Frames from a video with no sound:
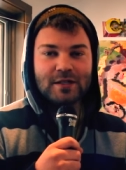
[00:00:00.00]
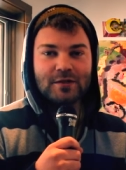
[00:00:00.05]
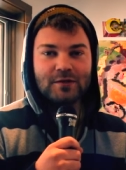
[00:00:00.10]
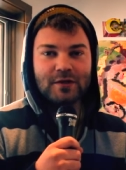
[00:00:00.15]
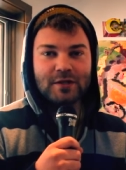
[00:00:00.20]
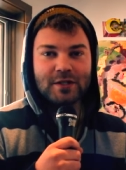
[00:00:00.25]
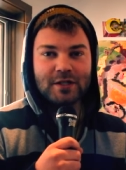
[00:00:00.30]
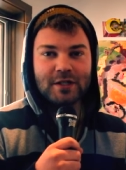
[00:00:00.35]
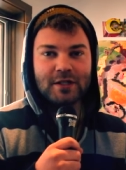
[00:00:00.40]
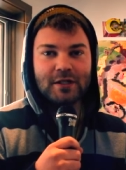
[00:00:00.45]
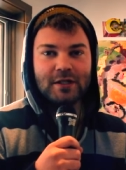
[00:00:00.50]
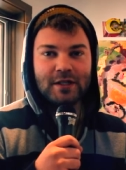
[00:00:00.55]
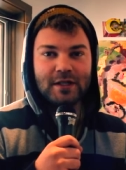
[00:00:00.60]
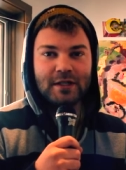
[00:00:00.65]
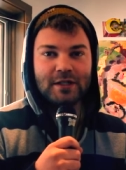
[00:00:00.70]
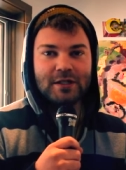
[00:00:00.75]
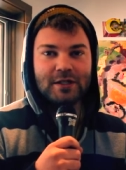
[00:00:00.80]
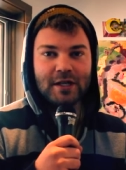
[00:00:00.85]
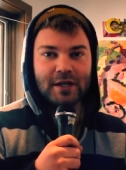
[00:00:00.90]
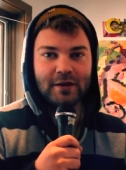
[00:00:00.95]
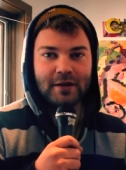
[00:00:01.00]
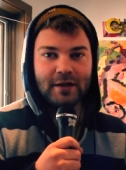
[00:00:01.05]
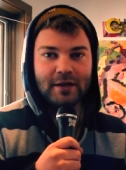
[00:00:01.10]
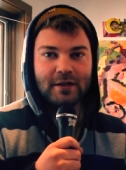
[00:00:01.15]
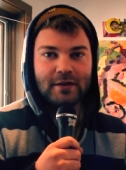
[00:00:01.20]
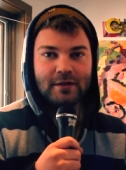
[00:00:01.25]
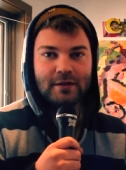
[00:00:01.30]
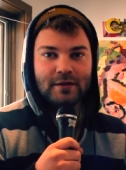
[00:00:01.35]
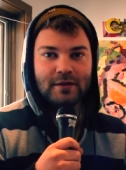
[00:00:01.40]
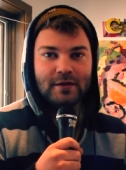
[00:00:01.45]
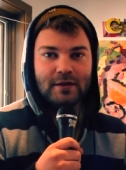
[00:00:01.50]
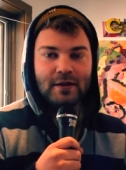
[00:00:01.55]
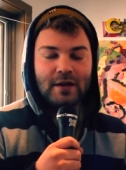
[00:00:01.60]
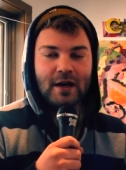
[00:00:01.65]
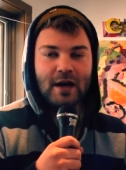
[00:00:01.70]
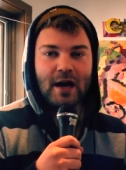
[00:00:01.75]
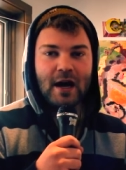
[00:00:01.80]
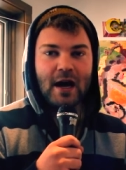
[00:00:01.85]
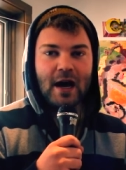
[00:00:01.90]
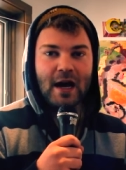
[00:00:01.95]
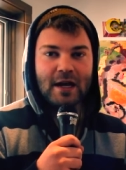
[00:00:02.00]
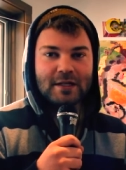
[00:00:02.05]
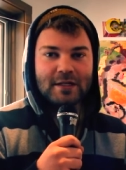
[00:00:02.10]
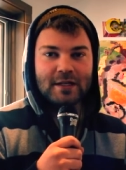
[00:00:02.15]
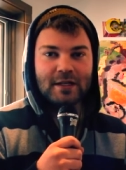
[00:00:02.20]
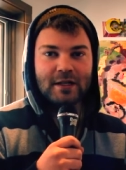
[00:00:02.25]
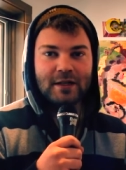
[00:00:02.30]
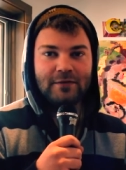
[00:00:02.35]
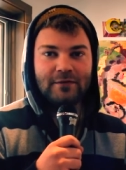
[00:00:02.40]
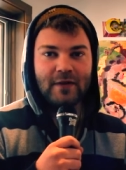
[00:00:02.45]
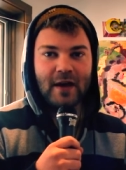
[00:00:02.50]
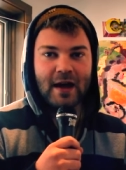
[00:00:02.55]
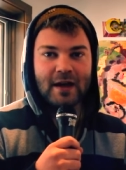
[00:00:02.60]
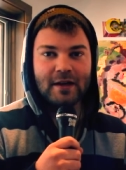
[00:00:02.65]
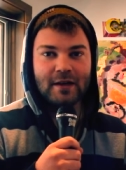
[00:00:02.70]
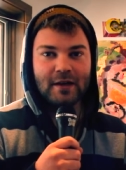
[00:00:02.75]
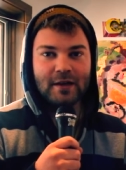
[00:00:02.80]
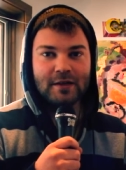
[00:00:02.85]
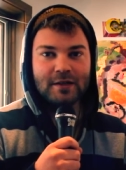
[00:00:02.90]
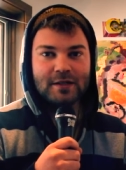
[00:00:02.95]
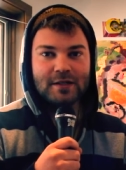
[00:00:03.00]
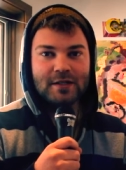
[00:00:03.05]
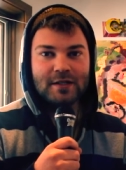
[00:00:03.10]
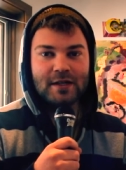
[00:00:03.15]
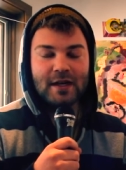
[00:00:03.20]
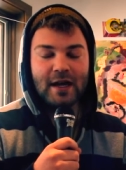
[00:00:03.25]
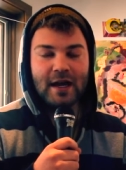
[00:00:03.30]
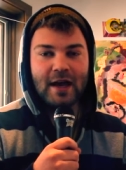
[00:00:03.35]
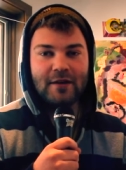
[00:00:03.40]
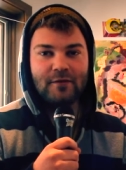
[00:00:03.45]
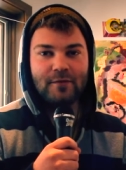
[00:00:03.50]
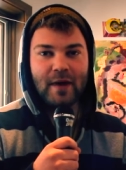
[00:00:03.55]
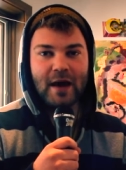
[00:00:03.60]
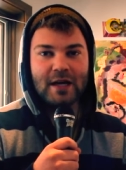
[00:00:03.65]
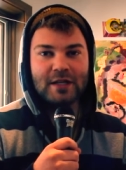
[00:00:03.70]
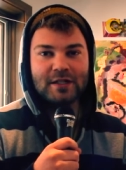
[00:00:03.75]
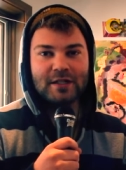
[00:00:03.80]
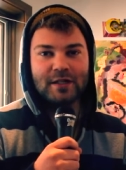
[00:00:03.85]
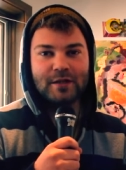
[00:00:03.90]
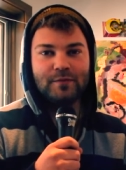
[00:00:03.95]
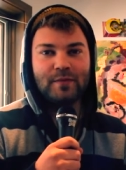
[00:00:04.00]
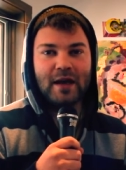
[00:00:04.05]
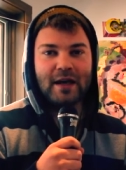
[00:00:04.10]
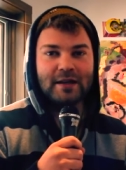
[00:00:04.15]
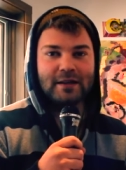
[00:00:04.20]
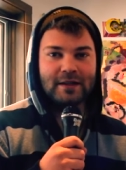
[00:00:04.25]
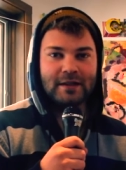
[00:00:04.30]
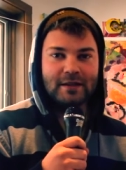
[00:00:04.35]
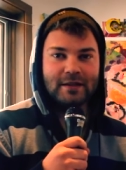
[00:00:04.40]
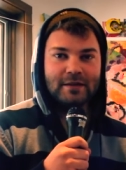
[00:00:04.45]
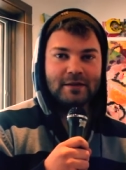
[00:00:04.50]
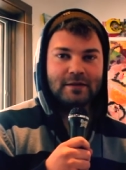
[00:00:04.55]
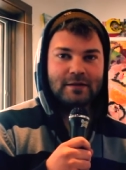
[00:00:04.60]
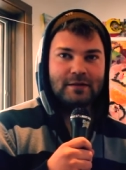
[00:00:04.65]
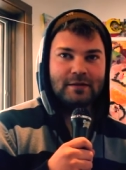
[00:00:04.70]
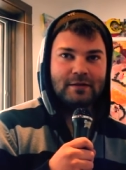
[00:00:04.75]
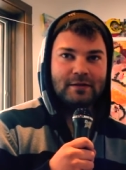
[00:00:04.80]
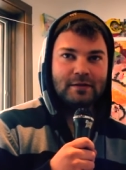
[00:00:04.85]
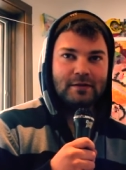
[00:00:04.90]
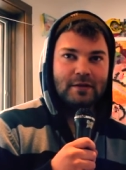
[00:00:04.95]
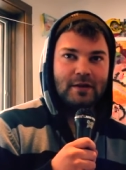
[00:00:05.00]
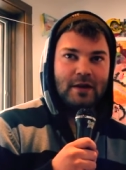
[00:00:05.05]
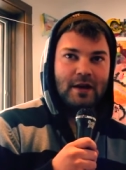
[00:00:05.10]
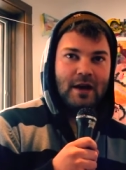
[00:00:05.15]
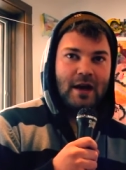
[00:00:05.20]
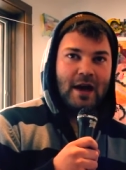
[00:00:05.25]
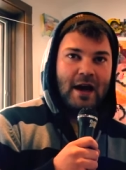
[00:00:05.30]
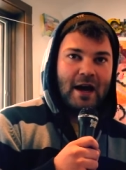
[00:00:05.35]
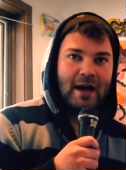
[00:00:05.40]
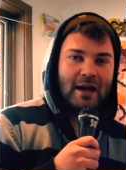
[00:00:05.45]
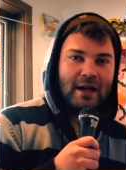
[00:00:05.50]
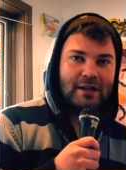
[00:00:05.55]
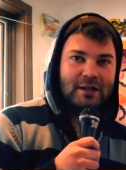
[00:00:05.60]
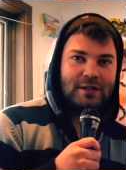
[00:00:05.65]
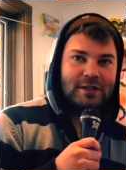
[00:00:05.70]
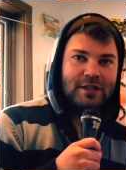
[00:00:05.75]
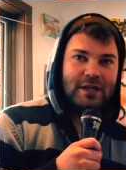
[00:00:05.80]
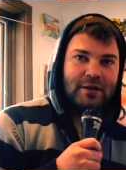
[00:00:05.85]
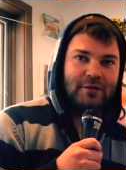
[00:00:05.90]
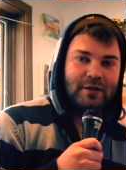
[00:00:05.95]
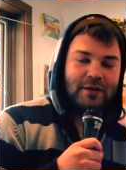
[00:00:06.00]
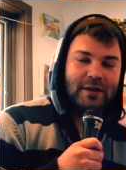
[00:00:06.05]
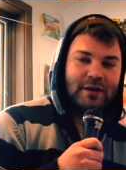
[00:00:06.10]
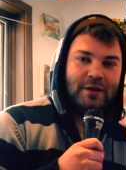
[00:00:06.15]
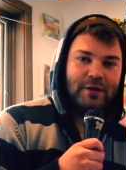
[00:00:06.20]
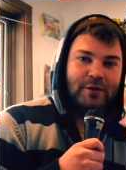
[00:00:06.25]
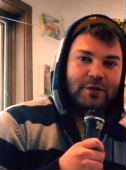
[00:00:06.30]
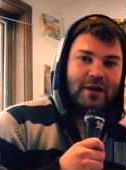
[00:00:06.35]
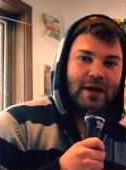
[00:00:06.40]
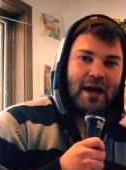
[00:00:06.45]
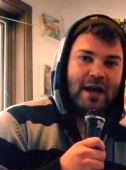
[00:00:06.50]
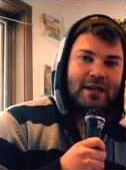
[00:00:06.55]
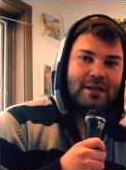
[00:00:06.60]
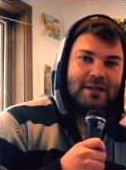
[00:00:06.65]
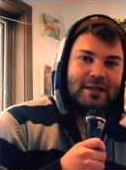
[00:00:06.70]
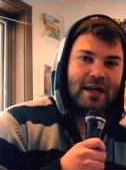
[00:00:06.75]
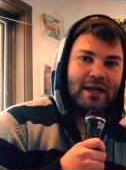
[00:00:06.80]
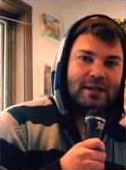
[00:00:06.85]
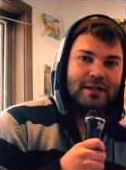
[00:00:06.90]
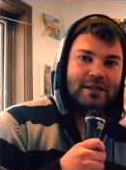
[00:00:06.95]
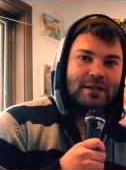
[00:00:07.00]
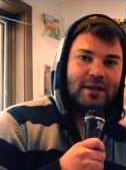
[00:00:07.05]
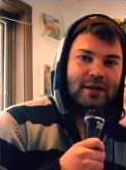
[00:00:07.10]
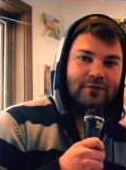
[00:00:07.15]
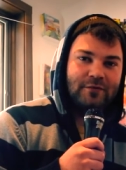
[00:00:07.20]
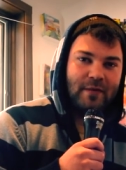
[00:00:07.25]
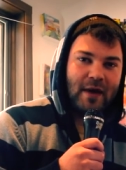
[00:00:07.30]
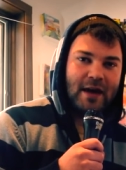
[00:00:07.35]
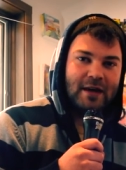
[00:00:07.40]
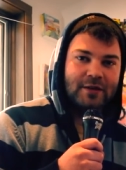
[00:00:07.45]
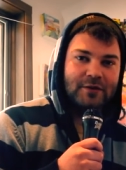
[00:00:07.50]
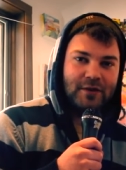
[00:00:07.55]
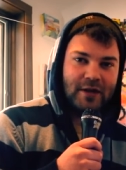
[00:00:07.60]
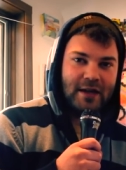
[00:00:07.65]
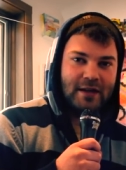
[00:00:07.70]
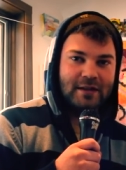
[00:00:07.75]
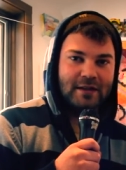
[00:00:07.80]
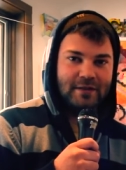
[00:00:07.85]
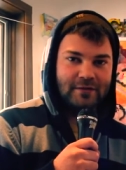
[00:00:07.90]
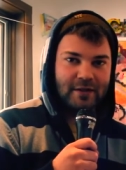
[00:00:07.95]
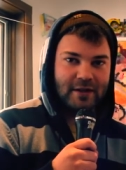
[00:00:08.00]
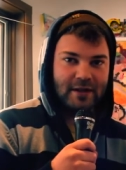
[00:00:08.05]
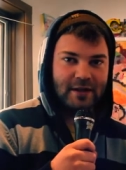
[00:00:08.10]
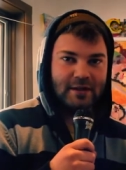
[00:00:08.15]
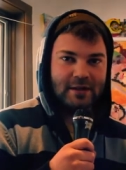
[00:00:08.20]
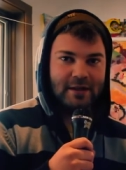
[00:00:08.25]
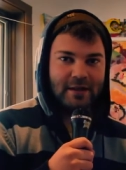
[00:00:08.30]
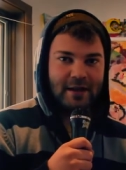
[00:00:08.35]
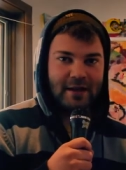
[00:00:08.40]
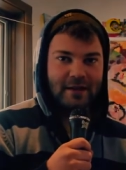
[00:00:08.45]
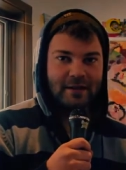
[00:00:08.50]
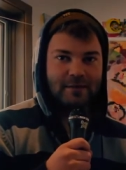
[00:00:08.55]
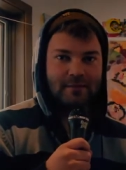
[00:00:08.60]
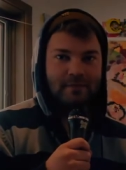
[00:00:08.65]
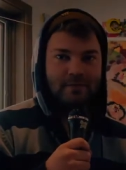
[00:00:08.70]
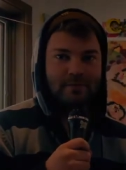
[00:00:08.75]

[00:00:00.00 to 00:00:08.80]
is Christian T. Cherry. I study fine arts and have a passion in painting. I'd like to share with you a sense of my creativity today.